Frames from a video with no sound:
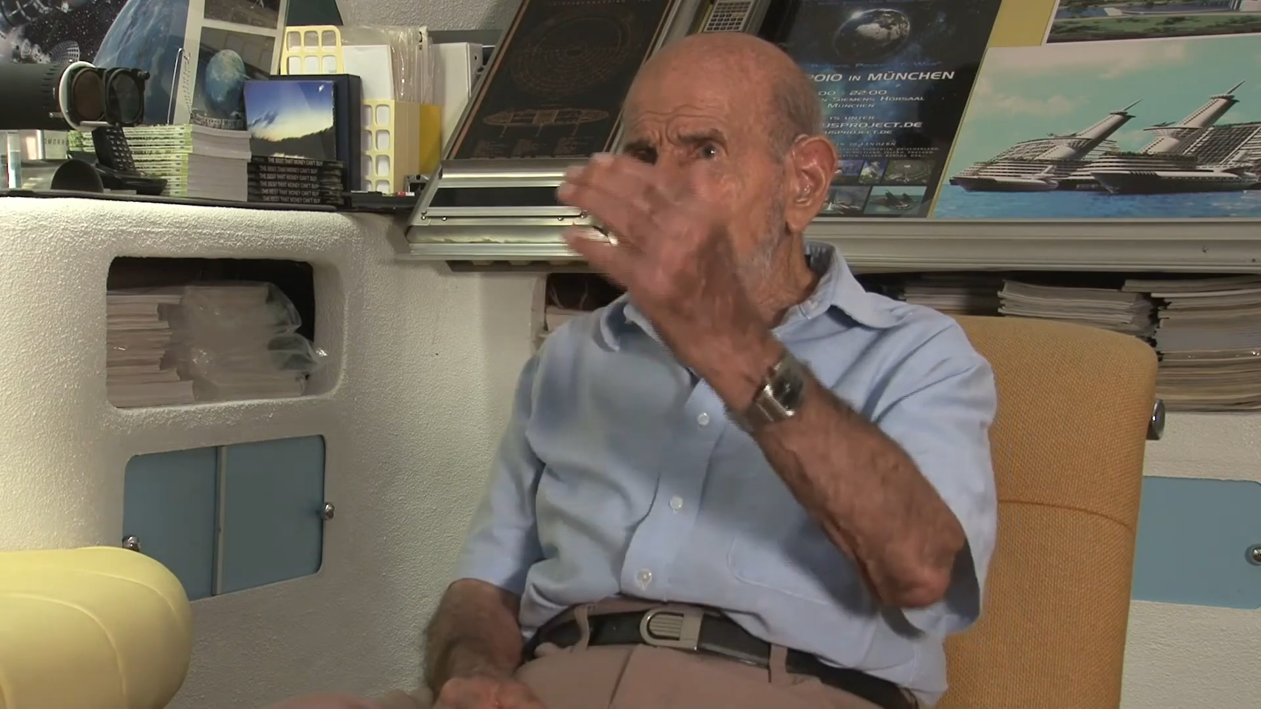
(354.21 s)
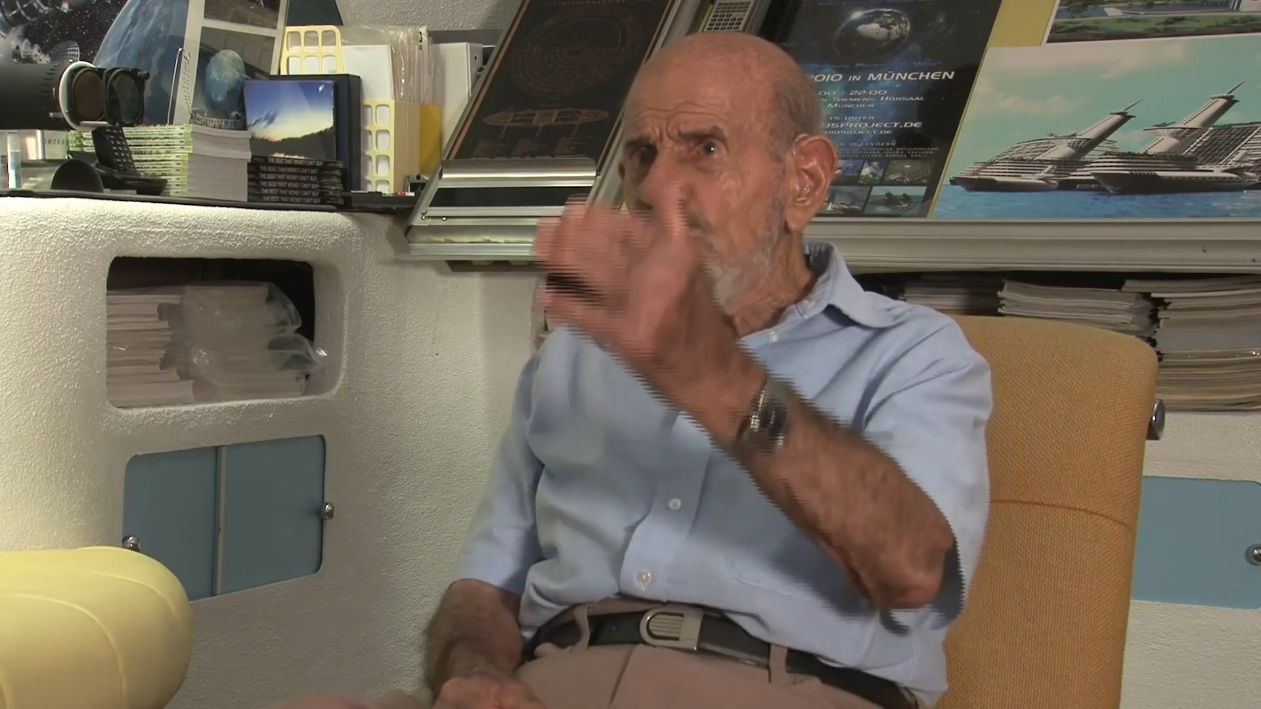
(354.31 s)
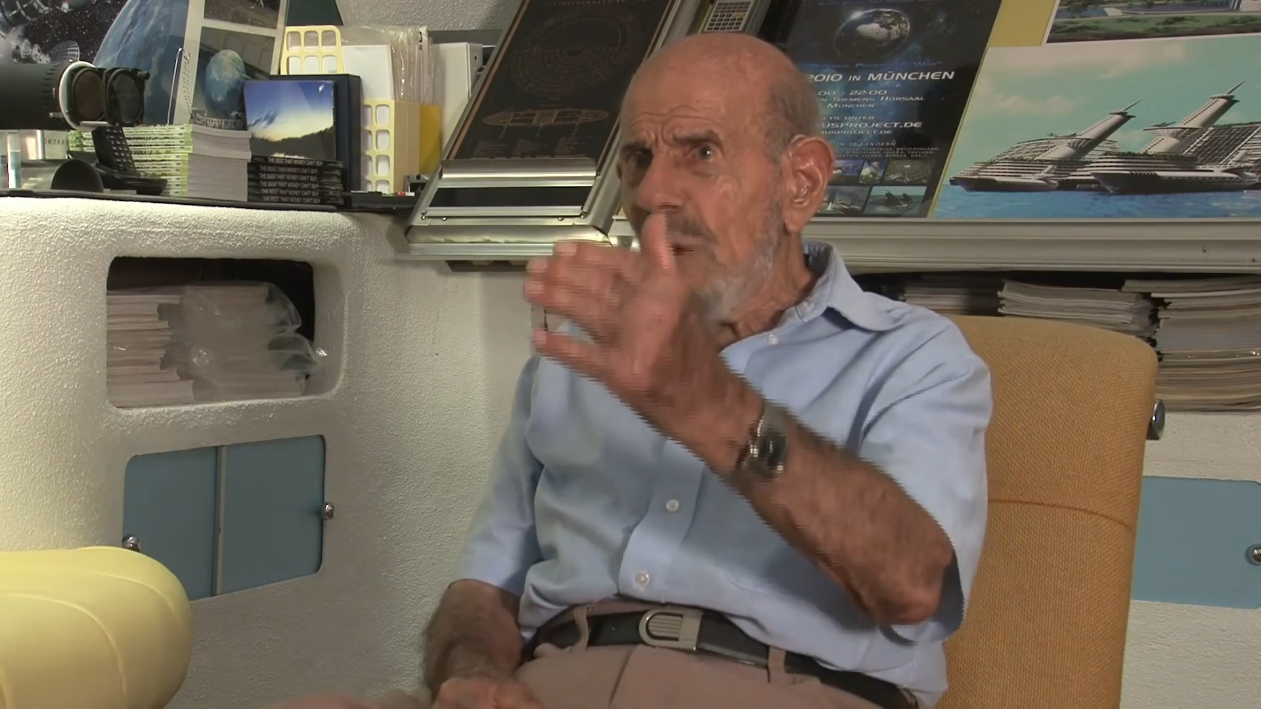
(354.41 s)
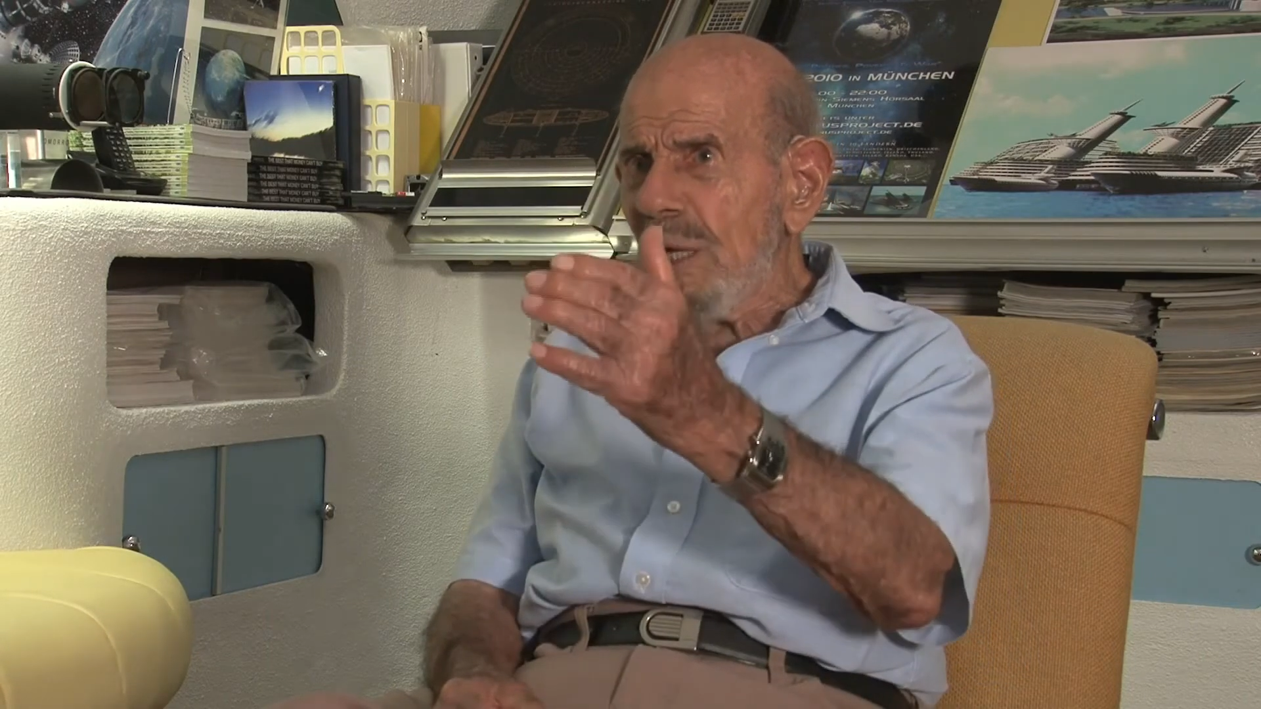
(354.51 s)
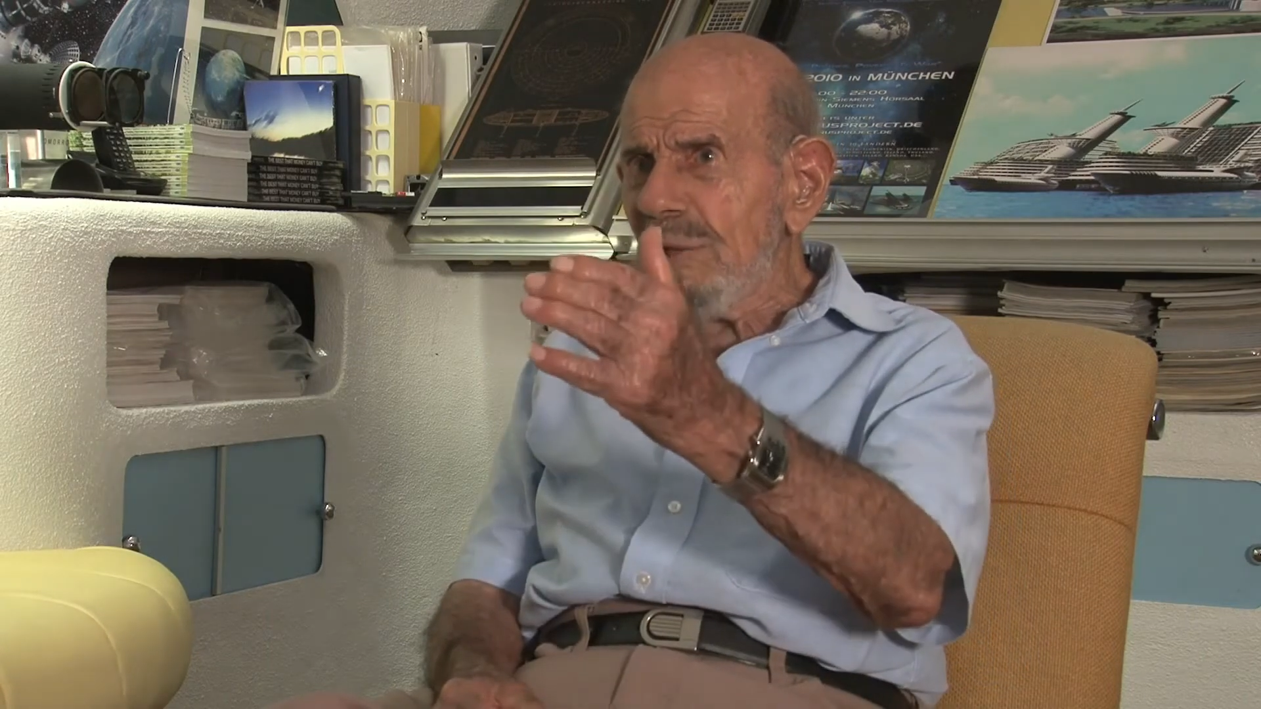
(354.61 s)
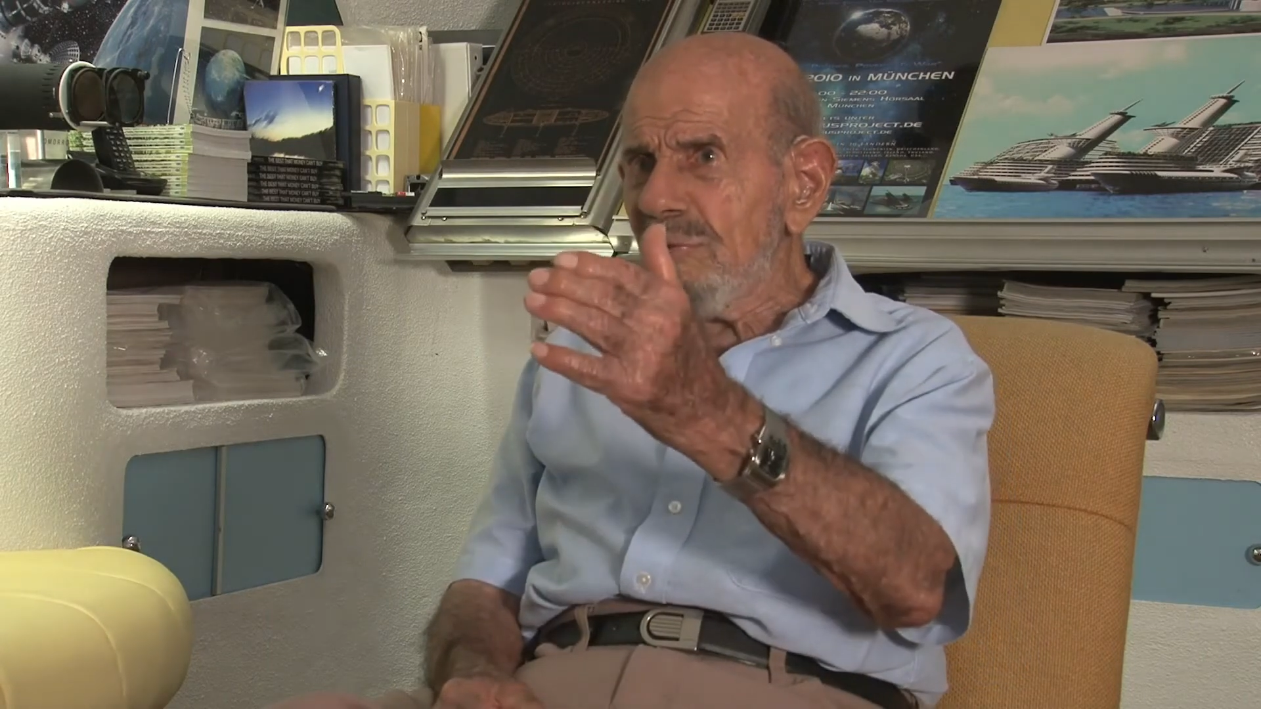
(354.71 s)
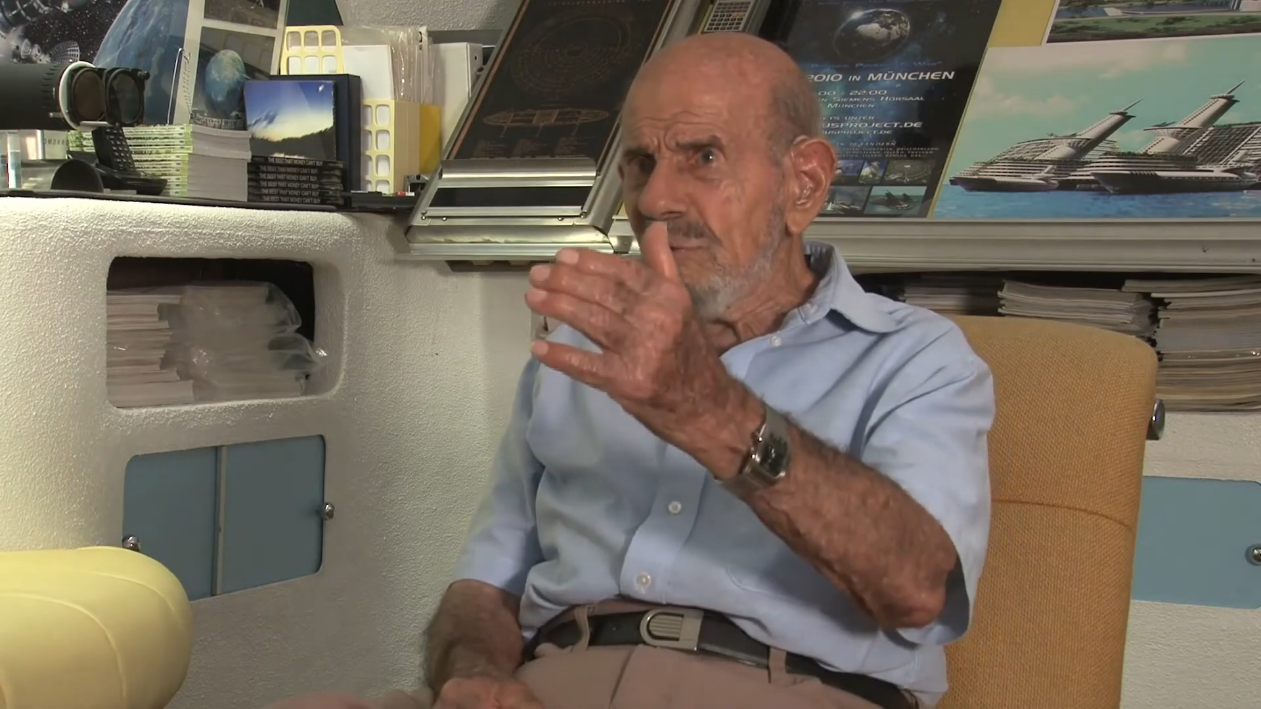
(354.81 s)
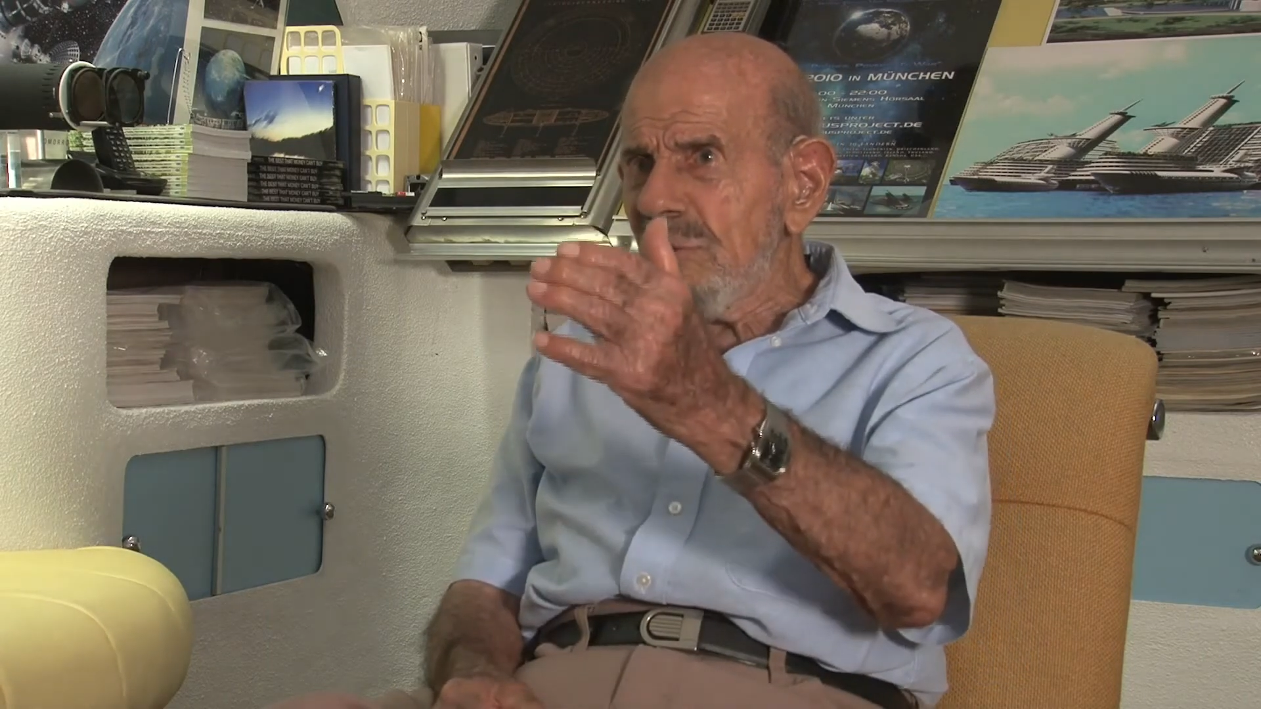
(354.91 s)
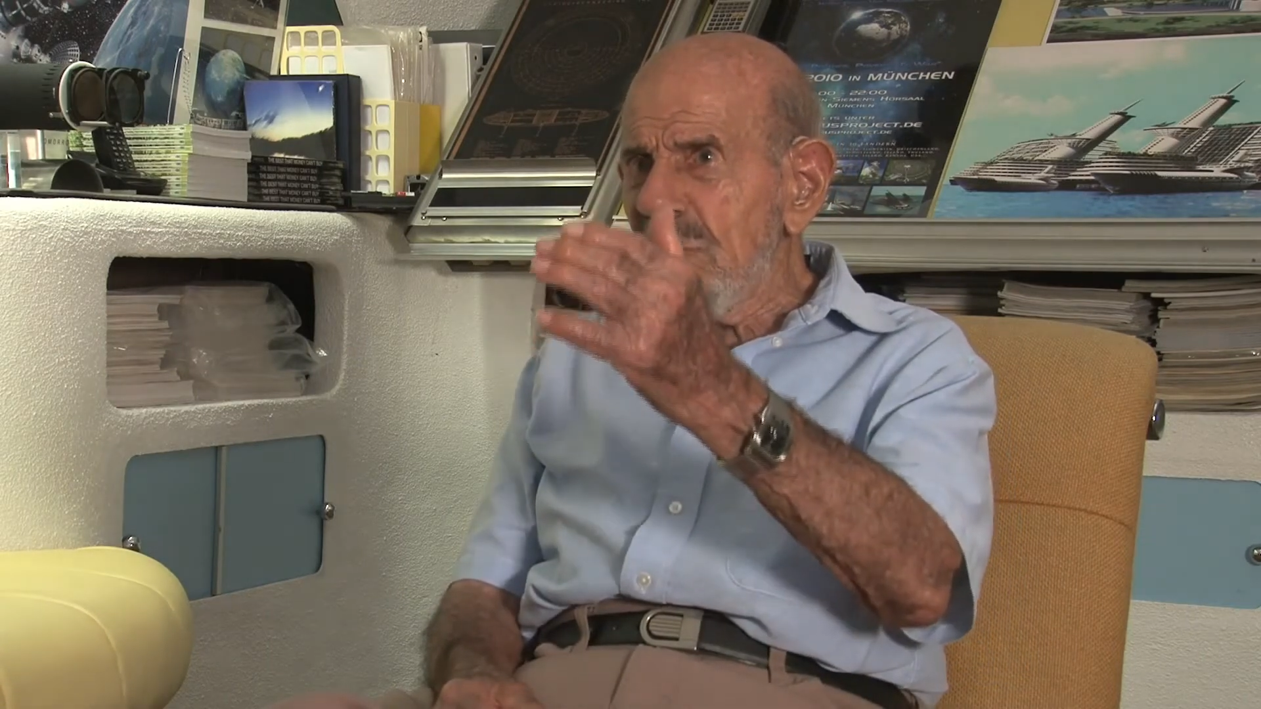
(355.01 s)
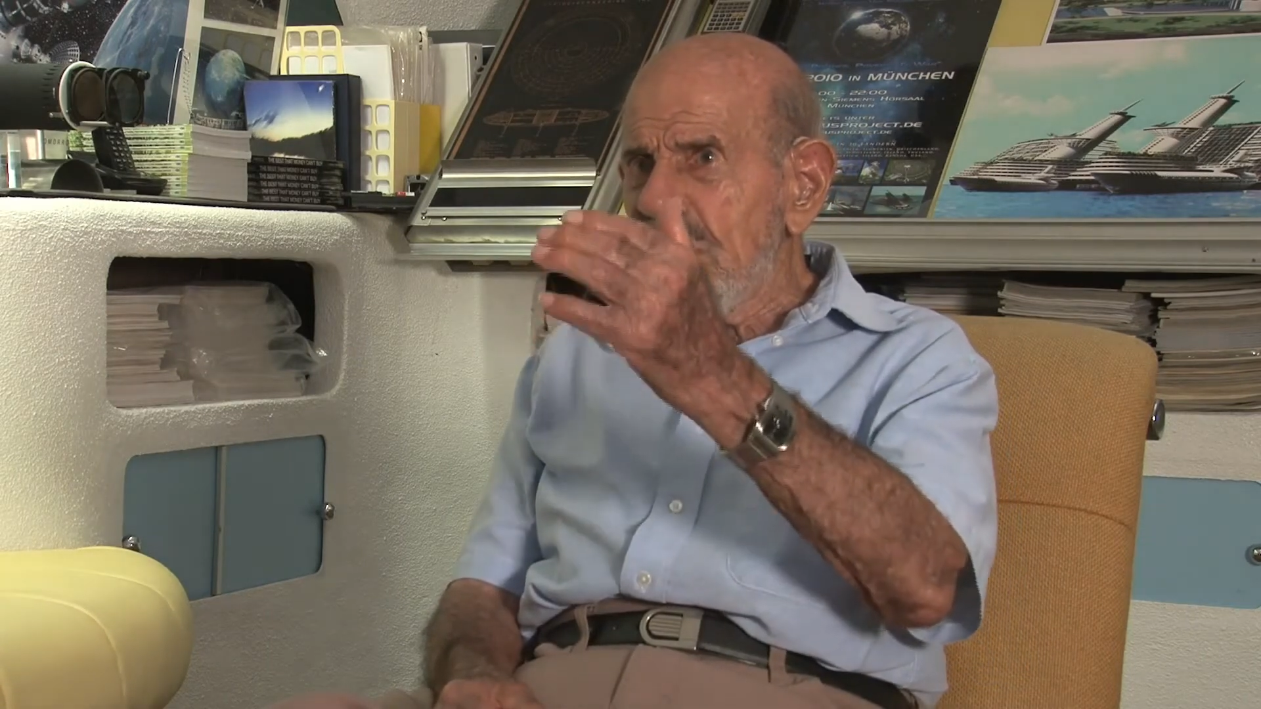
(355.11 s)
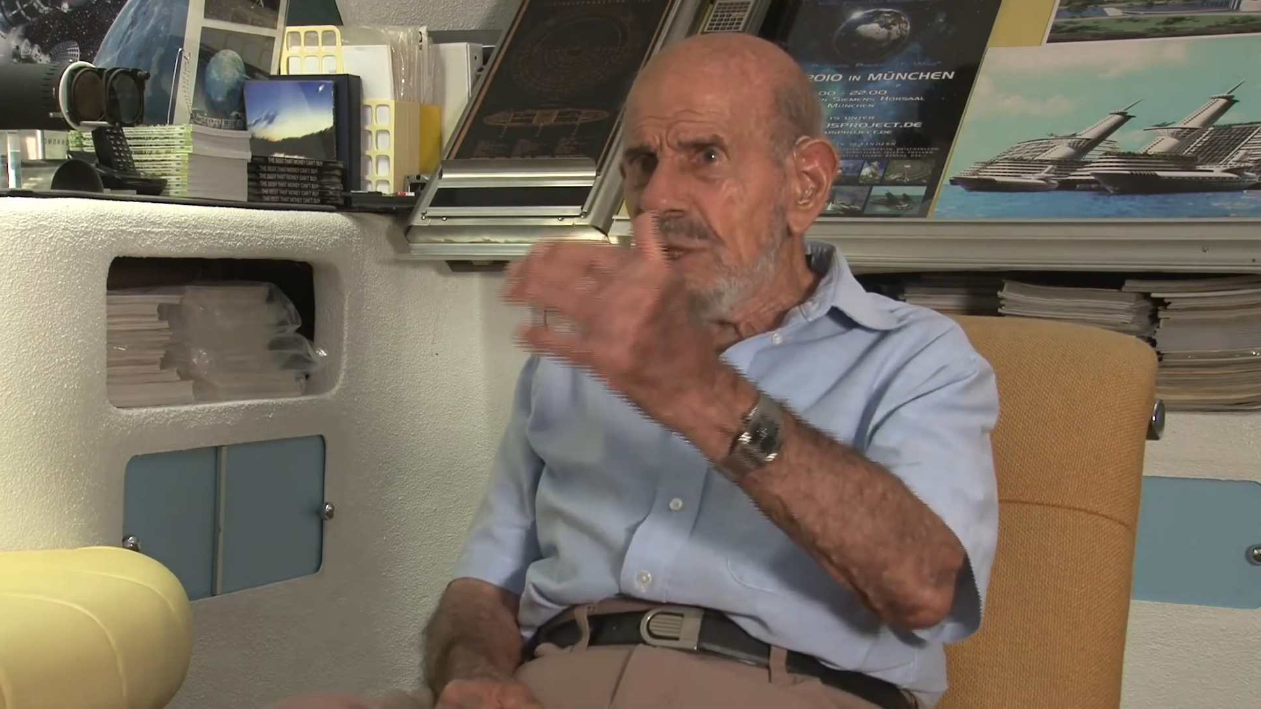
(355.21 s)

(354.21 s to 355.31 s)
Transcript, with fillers: neurology